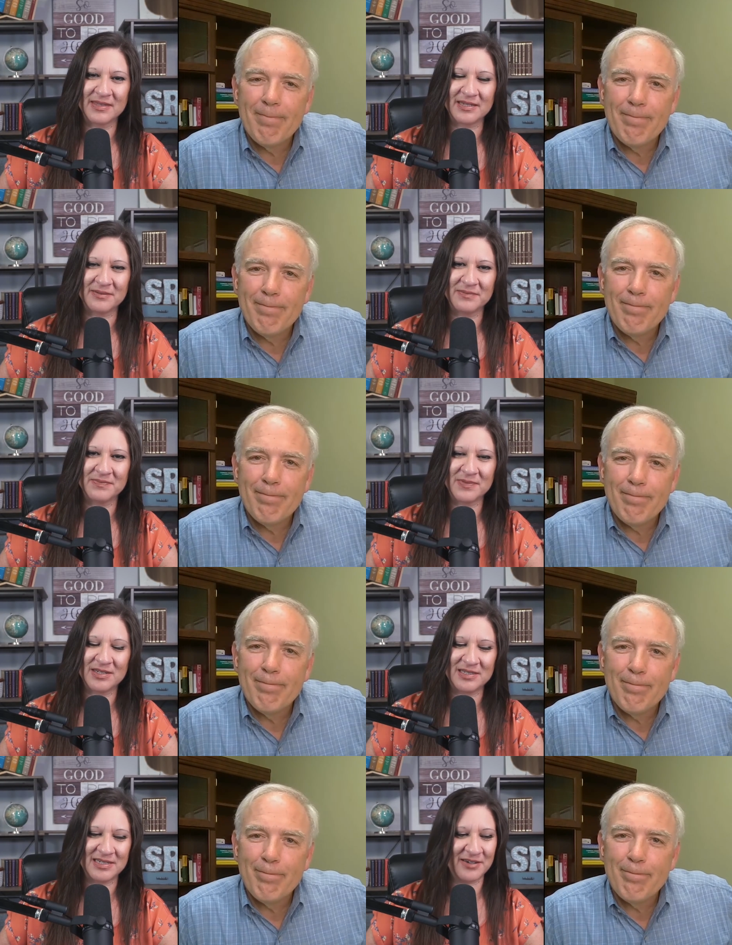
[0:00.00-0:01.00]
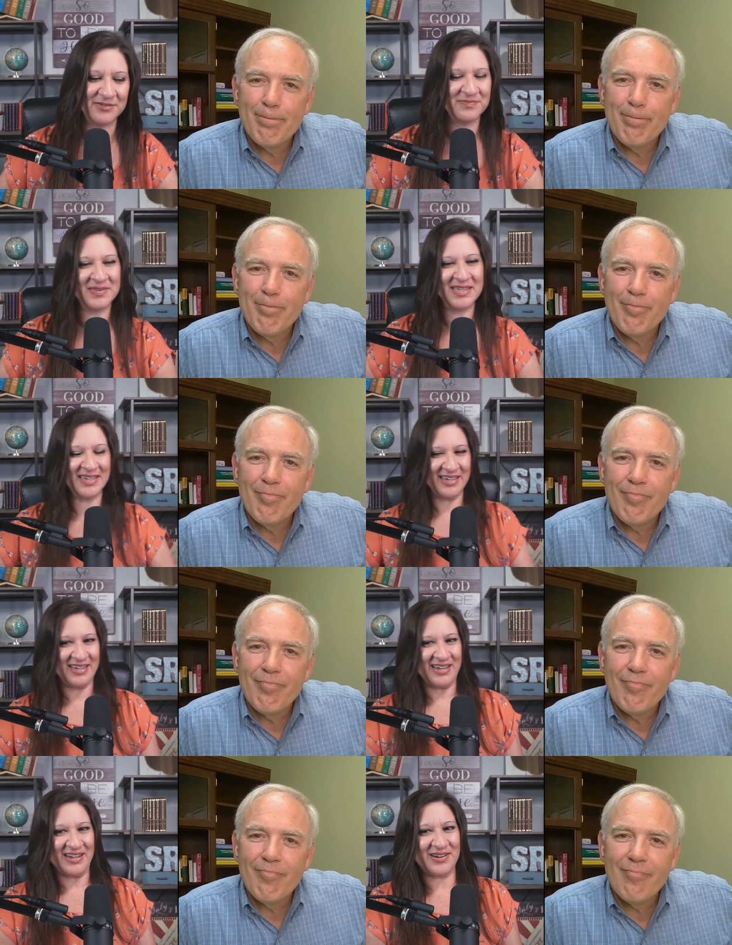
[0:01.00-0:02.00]
Speaker 1: Yeah, good stuff.
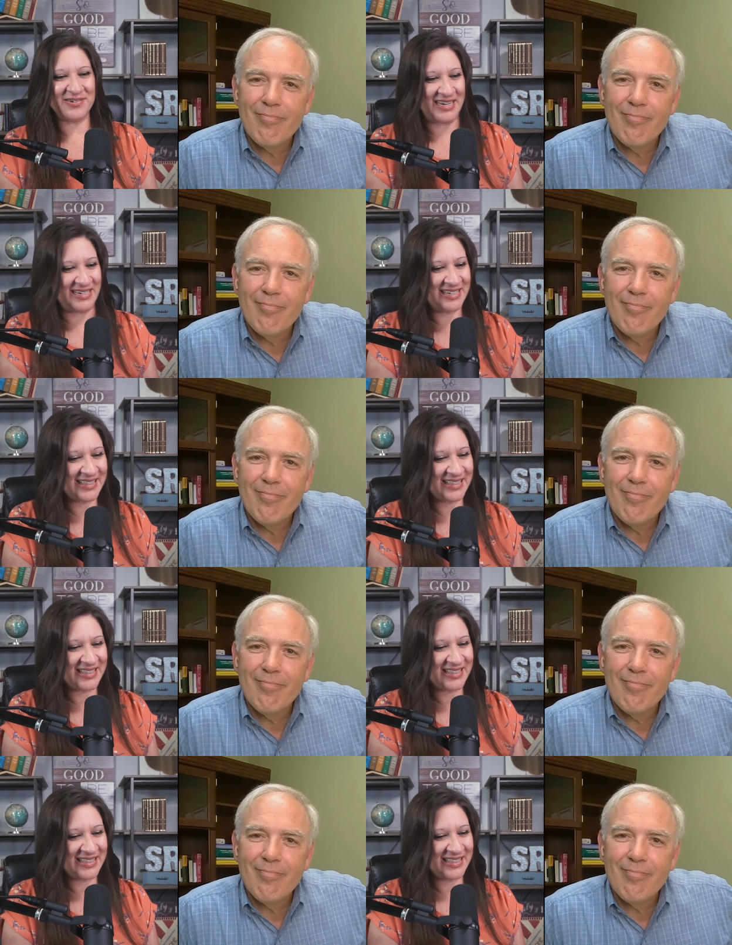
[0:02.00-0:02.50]
All right.